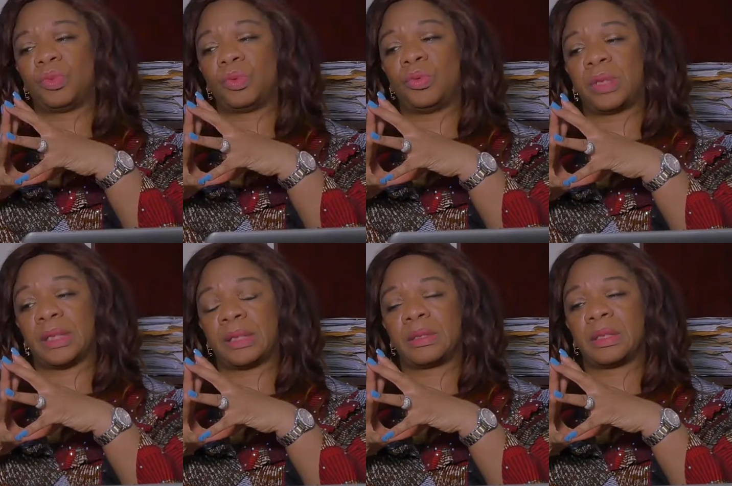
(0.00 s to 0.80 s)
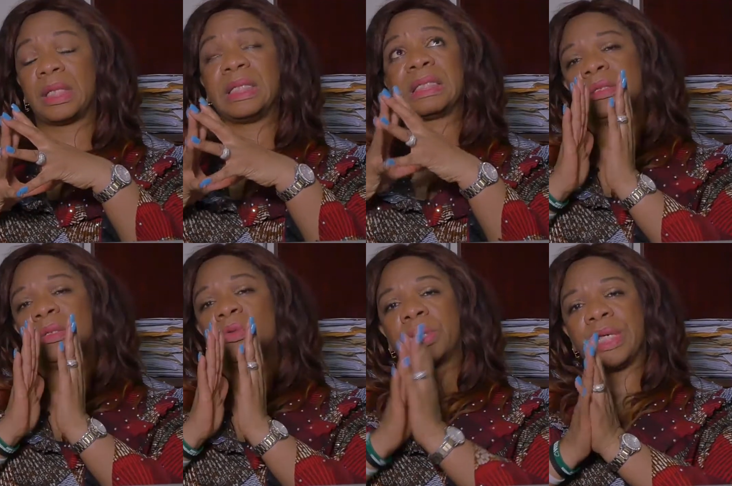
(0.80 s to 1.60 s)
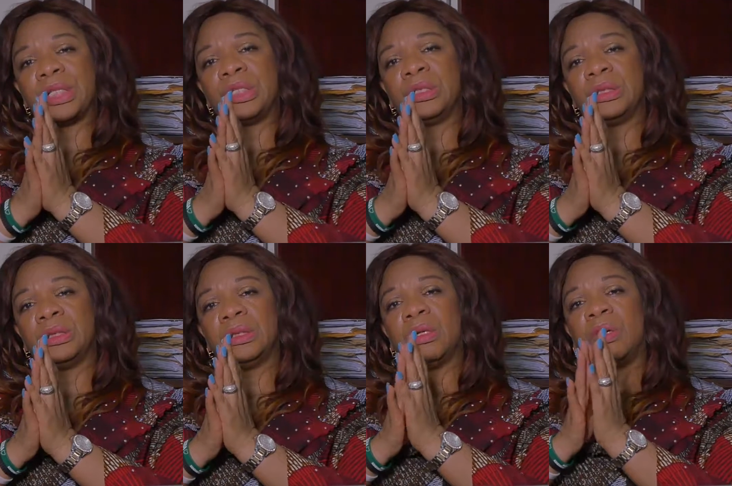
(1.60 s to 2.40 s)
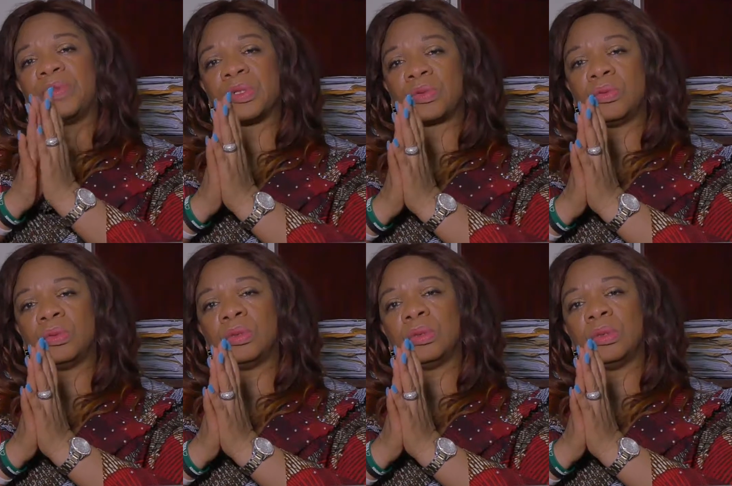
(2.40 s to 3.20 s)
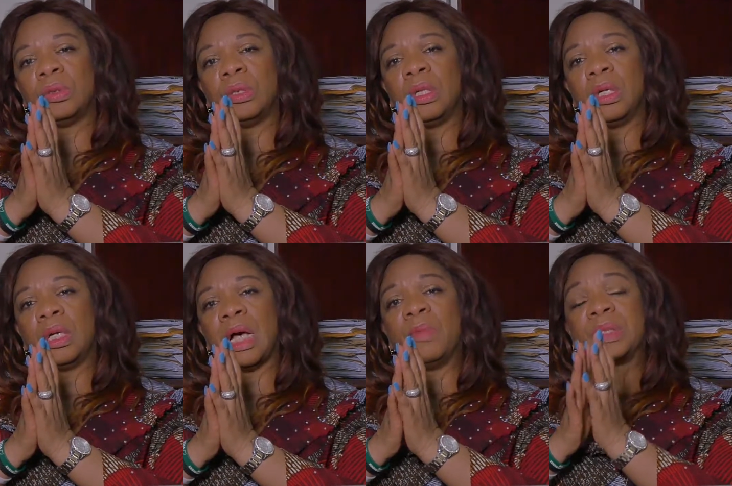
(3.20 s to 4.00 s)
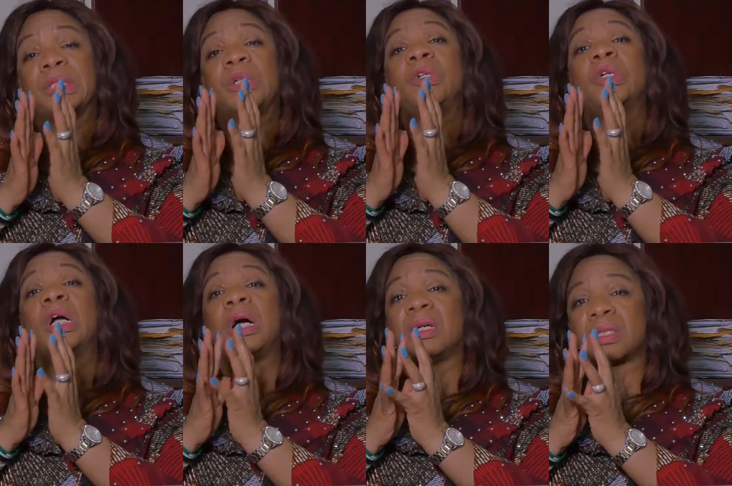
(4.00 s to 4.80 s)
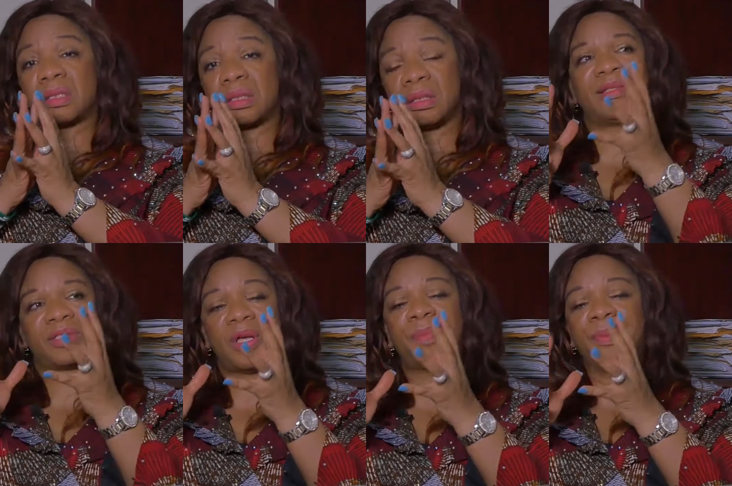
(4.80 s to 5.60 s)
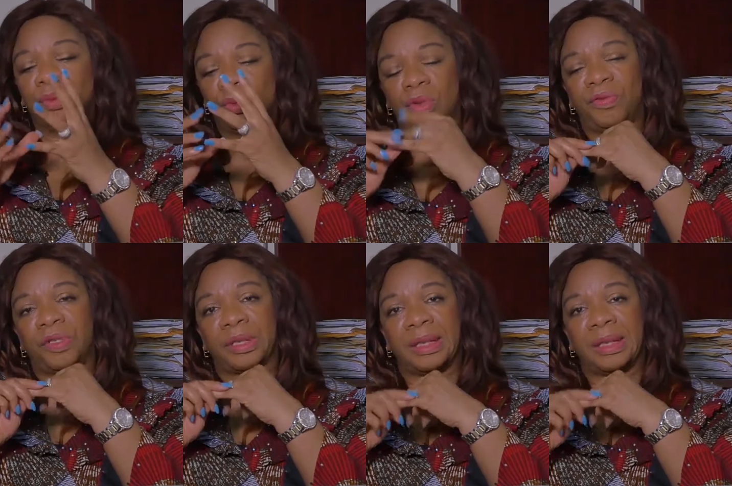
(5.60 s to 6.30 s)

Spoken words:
will look at is the location of the school. How much is it going to cost? Some people will go for the